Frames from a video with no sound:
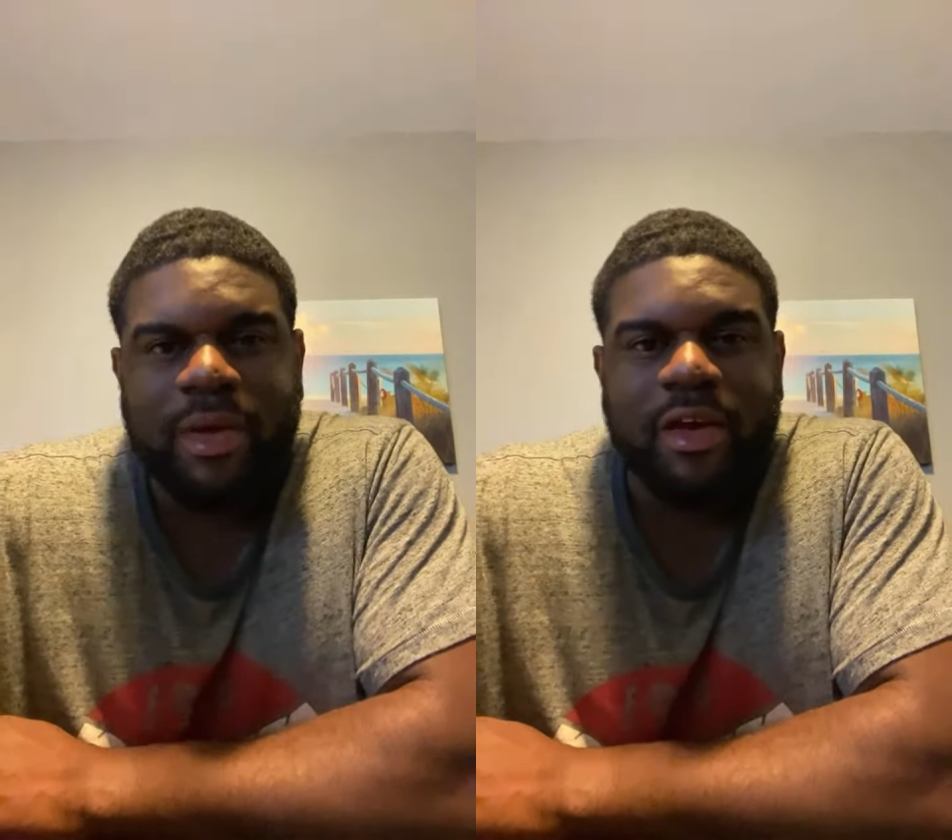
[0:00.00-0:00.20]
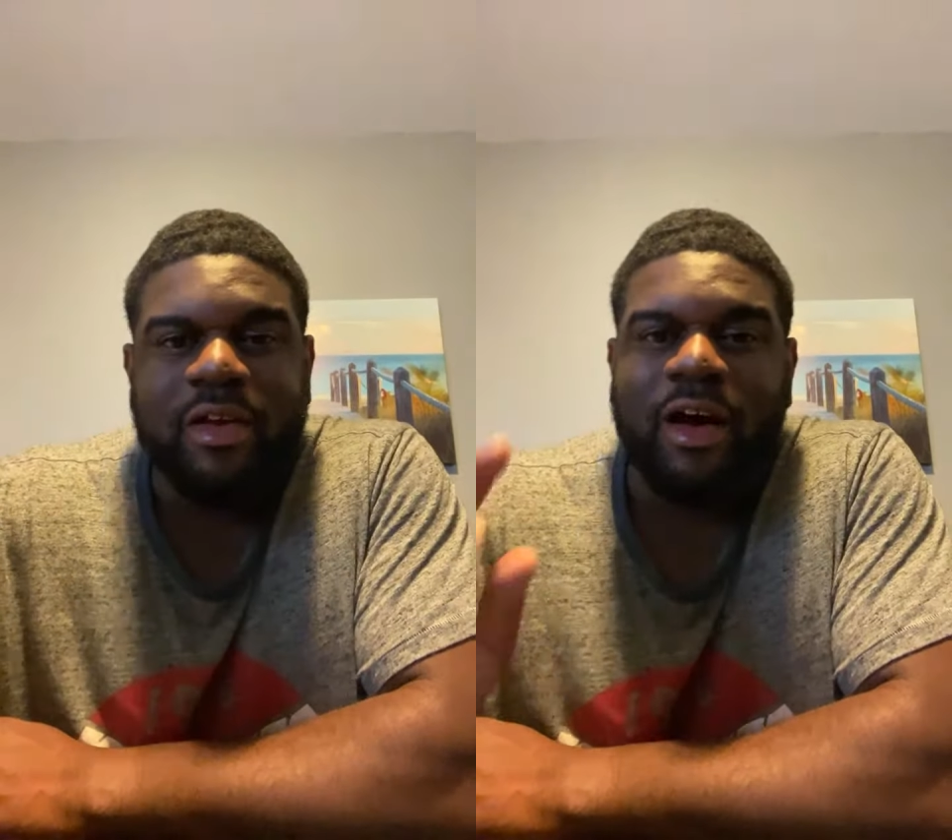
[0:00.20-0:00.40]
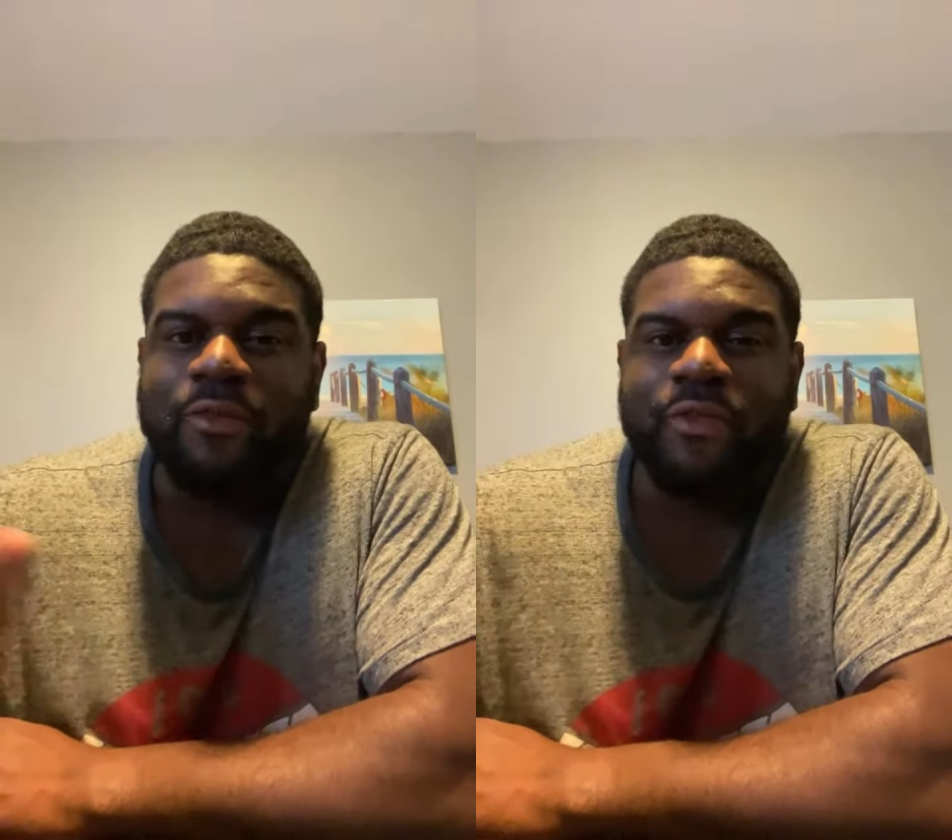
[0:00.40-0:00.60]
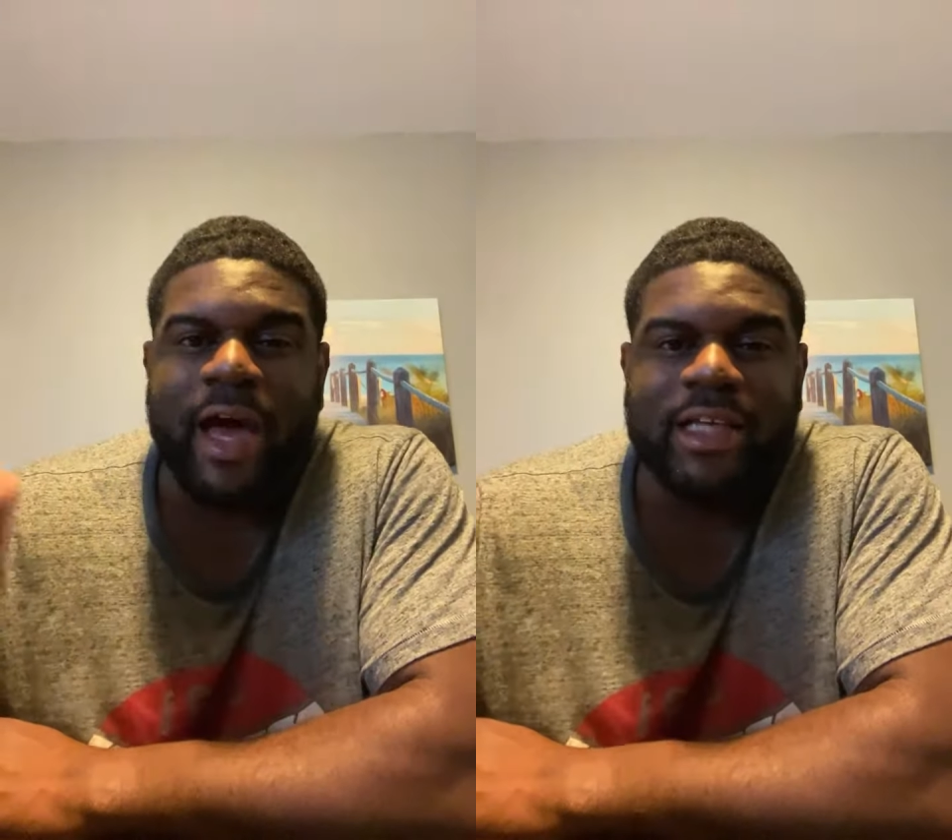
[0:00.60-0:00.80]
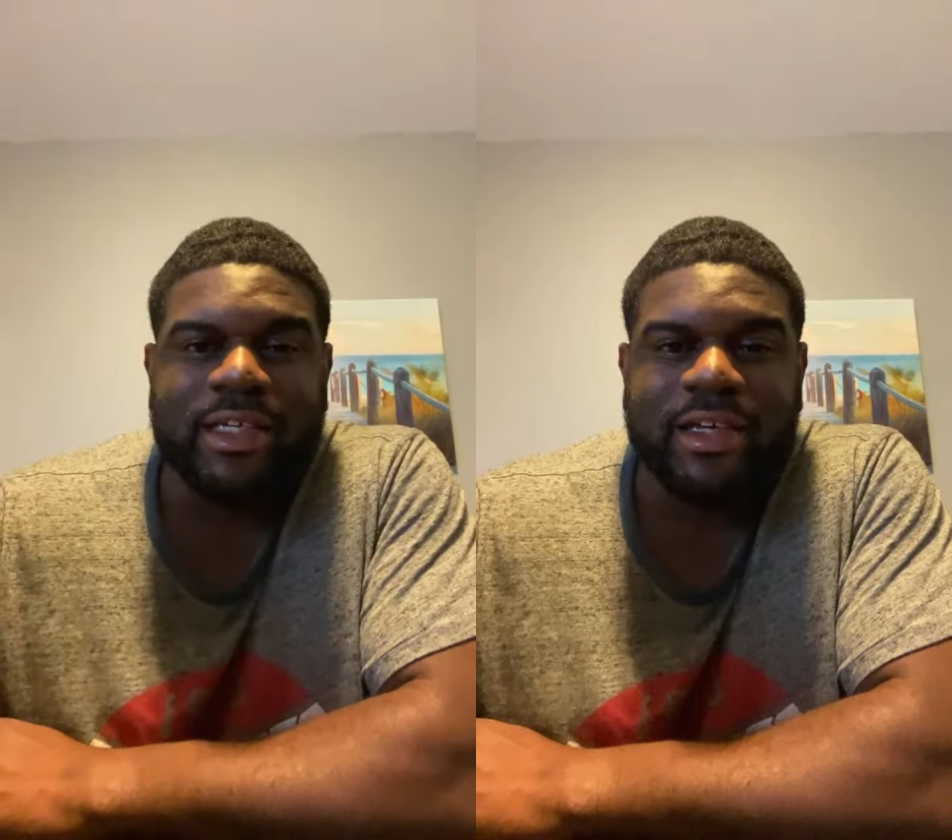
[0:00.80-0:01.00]
You know how
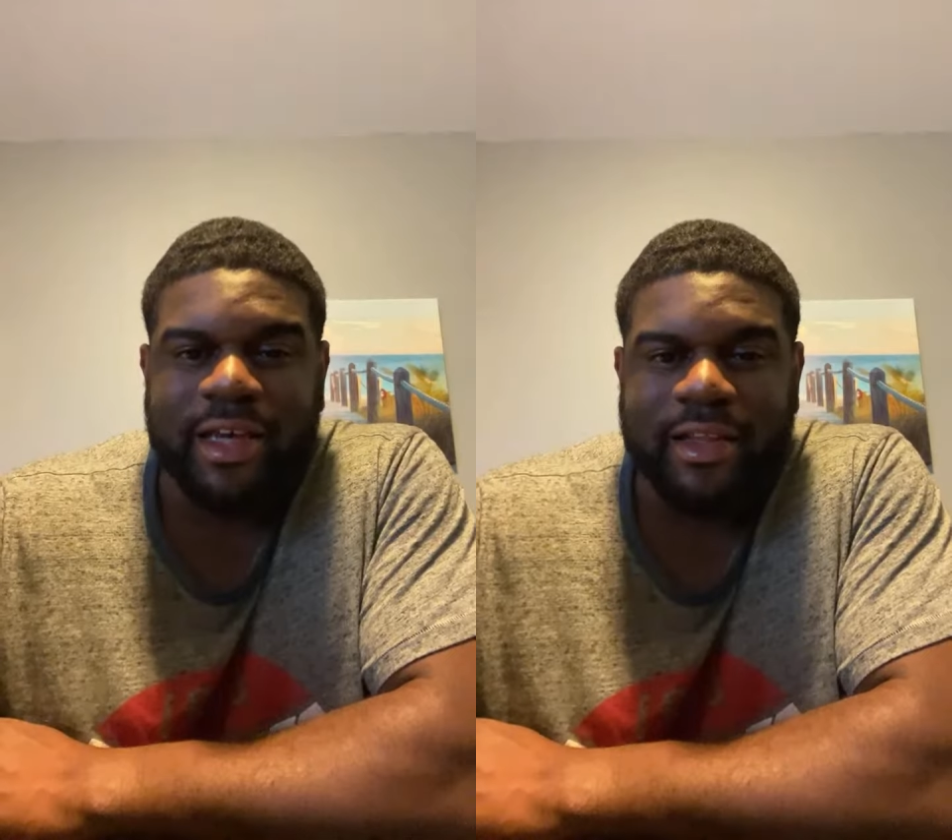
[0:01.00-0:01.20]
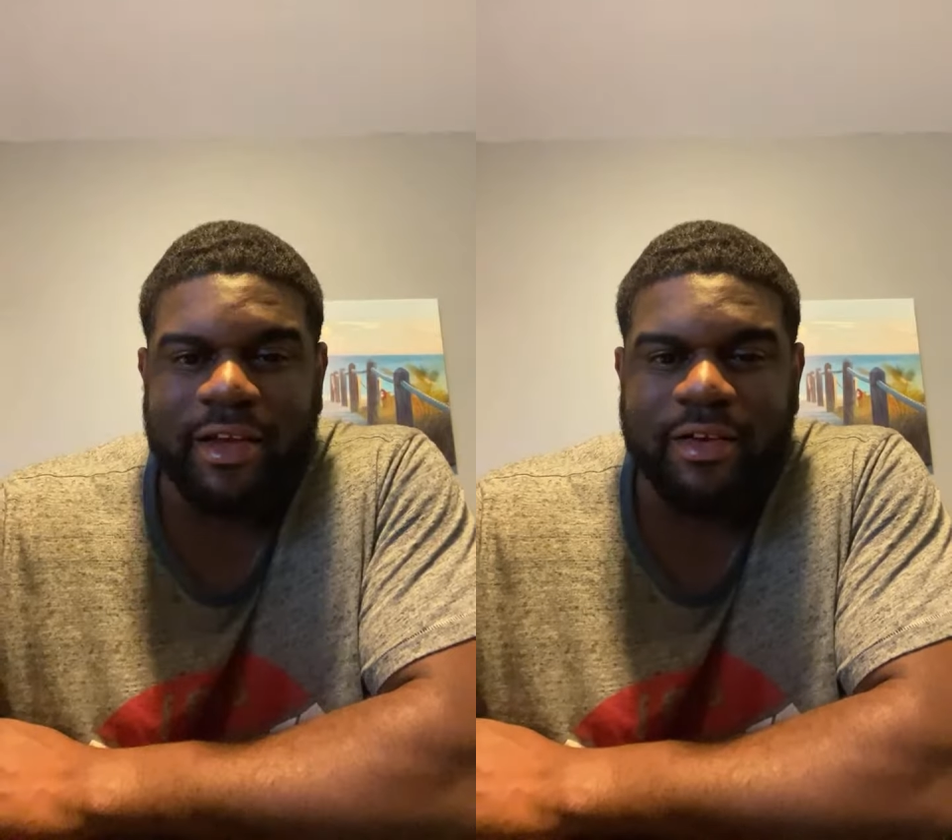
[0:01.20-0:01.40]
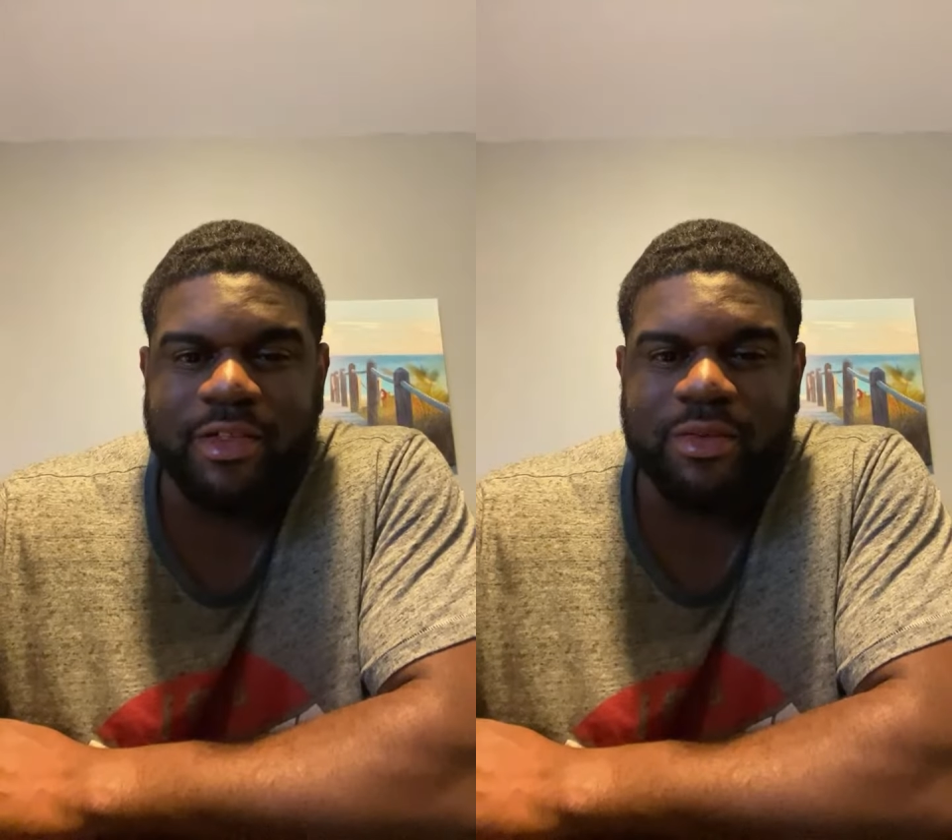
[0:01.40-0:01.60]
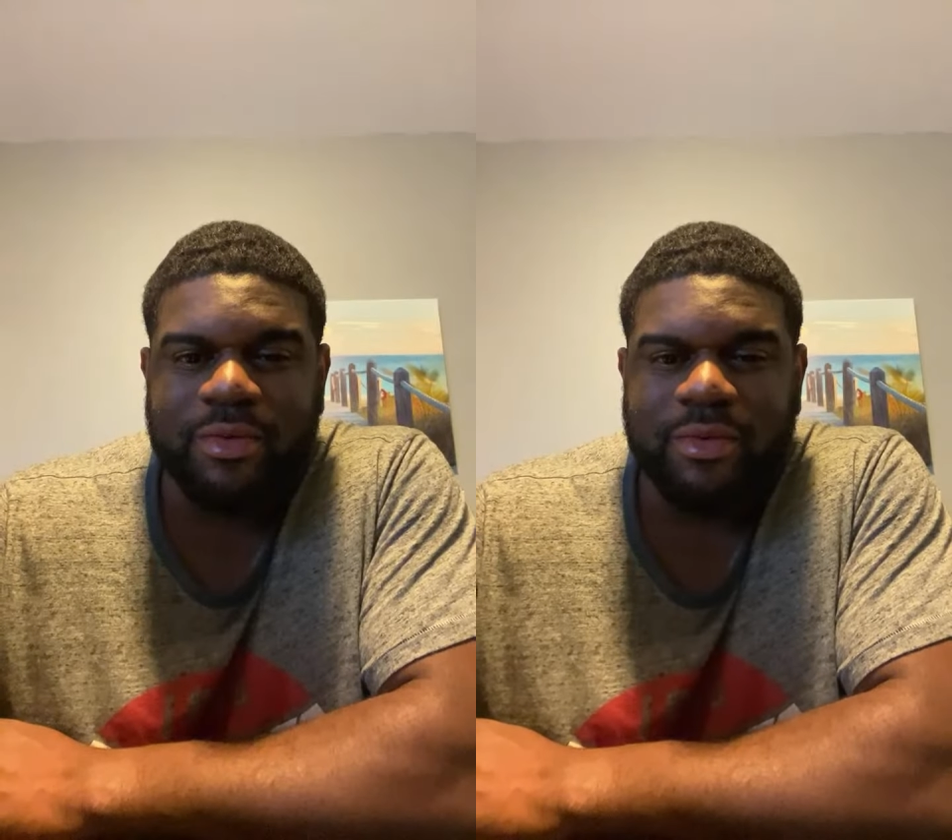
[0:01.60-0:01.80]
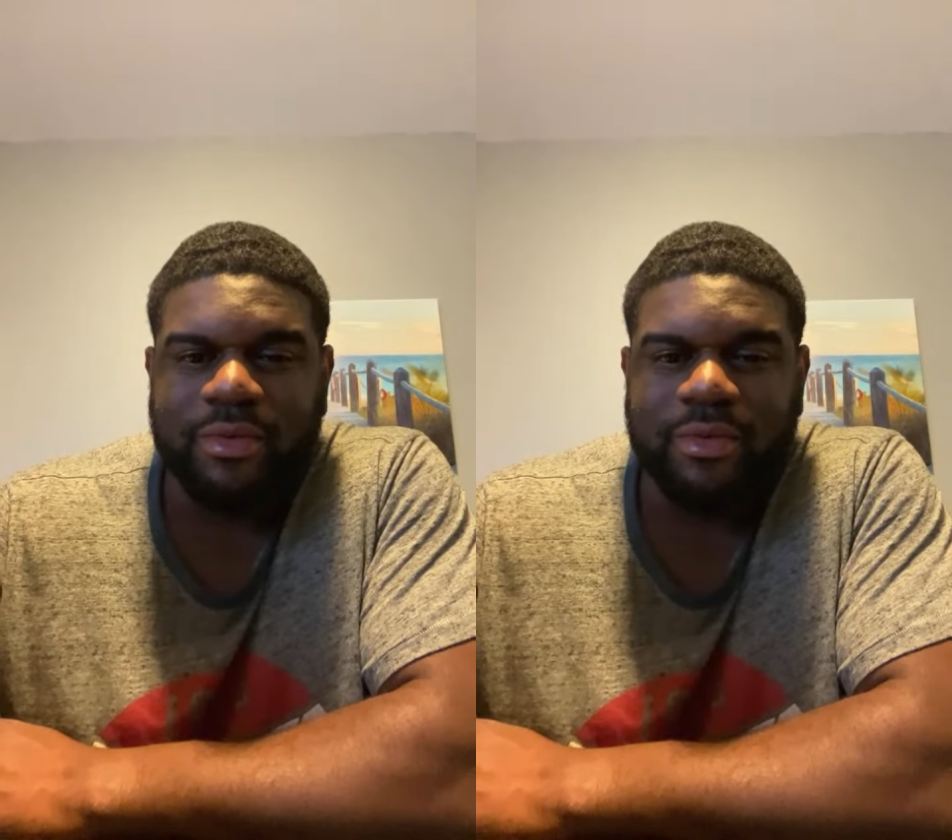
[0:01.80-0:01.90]
fast it can get there too?